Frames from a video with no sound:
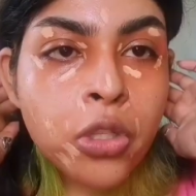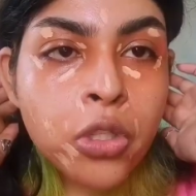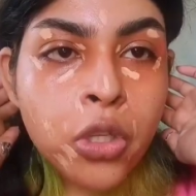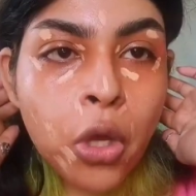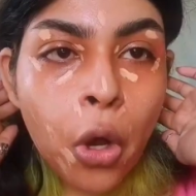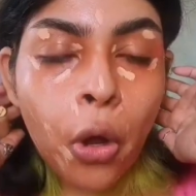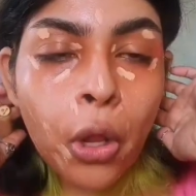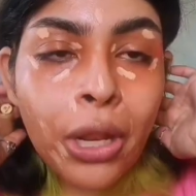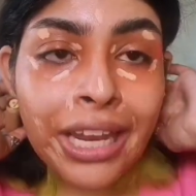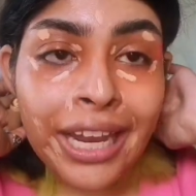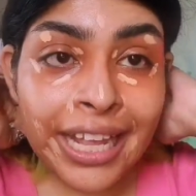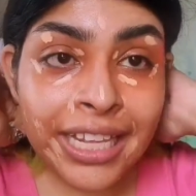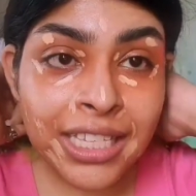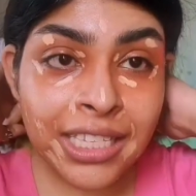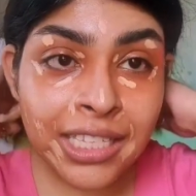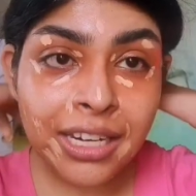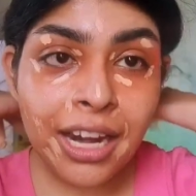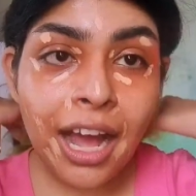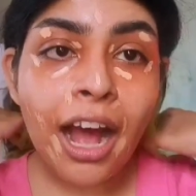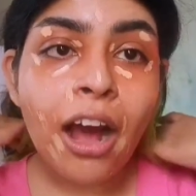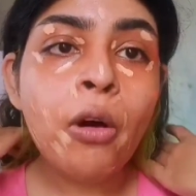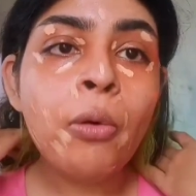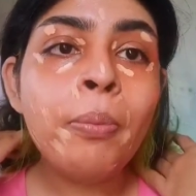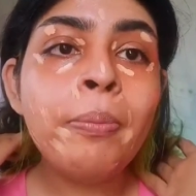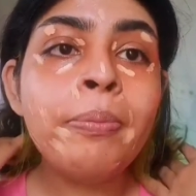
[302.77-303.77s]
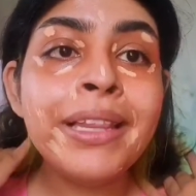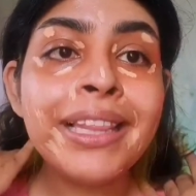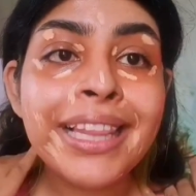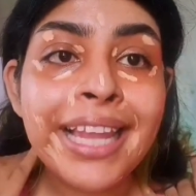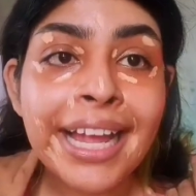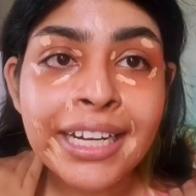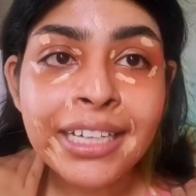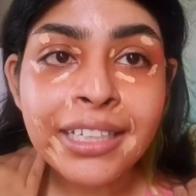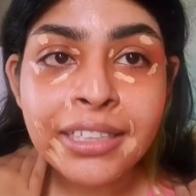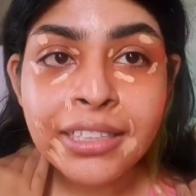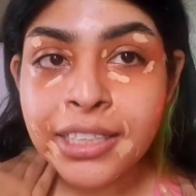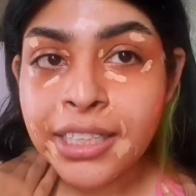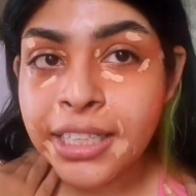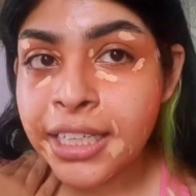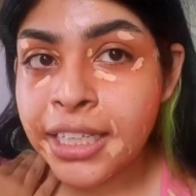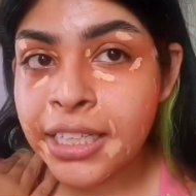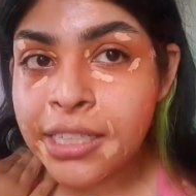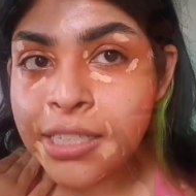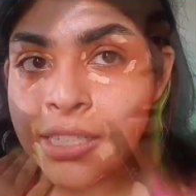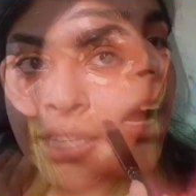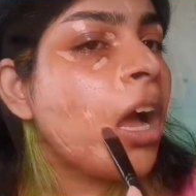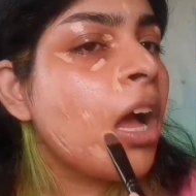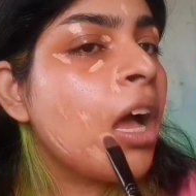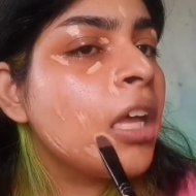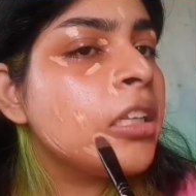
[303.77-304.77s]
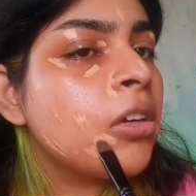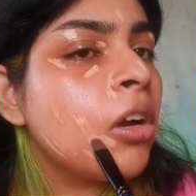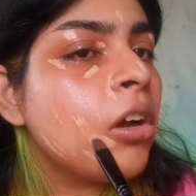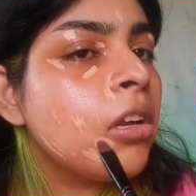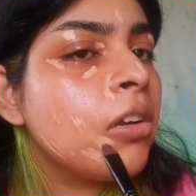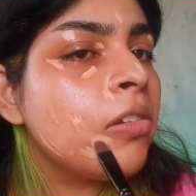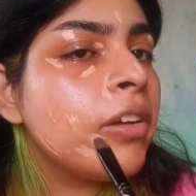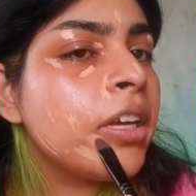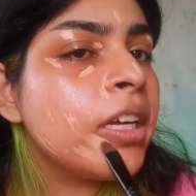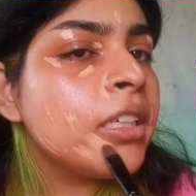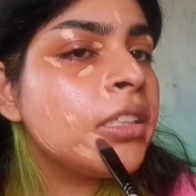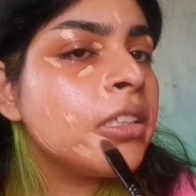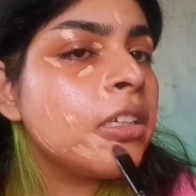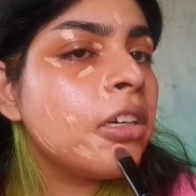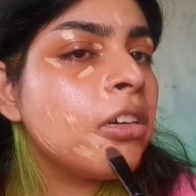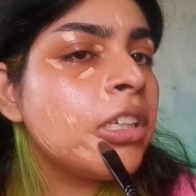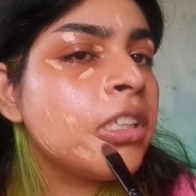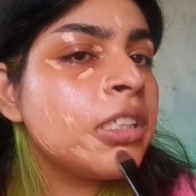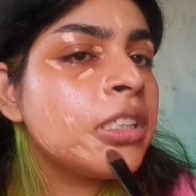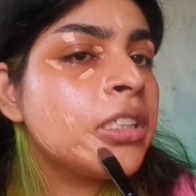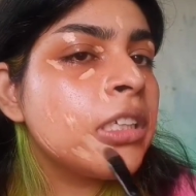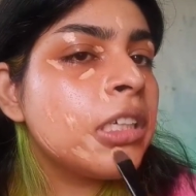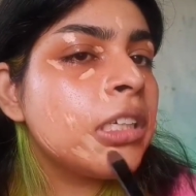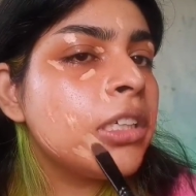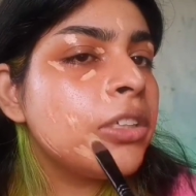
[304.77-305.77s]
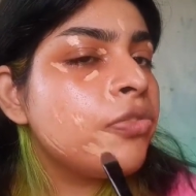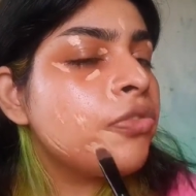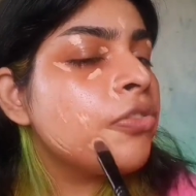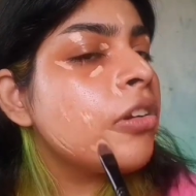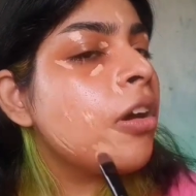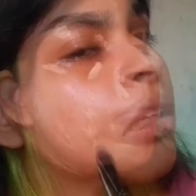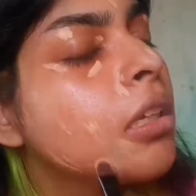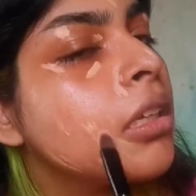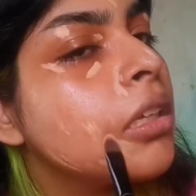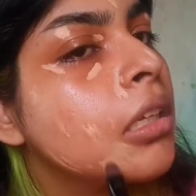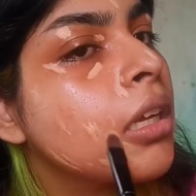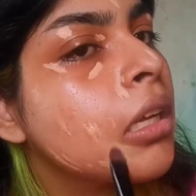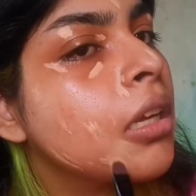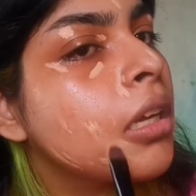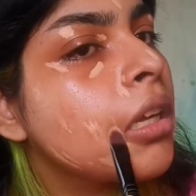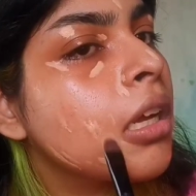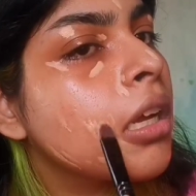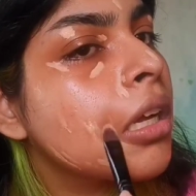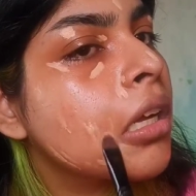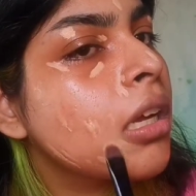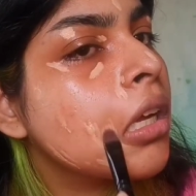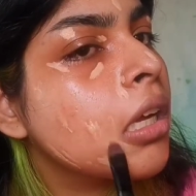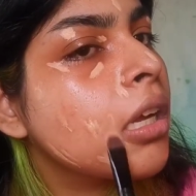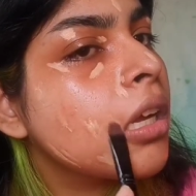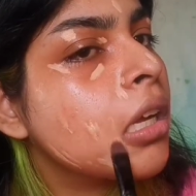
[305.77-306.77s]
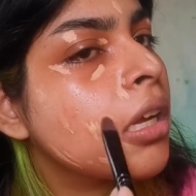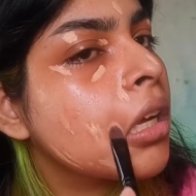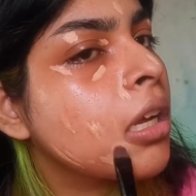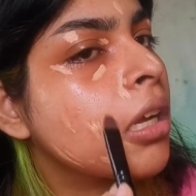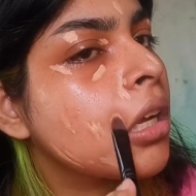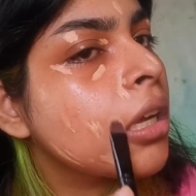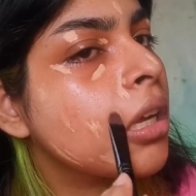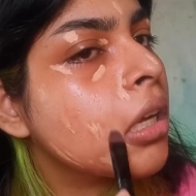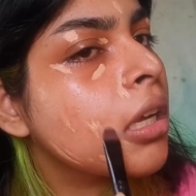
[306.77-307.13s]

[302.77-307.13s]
So let's now blend this. As always, I'm gonna start from my chin.